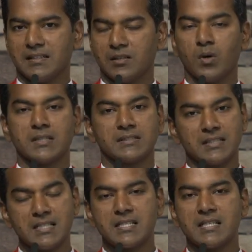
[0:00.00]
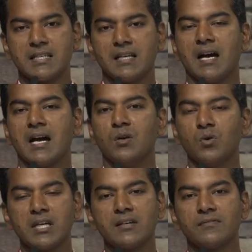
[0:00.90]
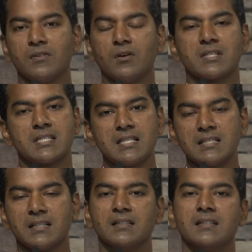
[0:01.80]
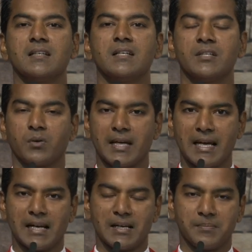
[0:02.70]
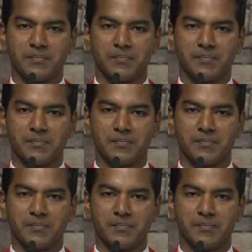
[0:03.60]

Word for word: who was searching and looking for children to kill.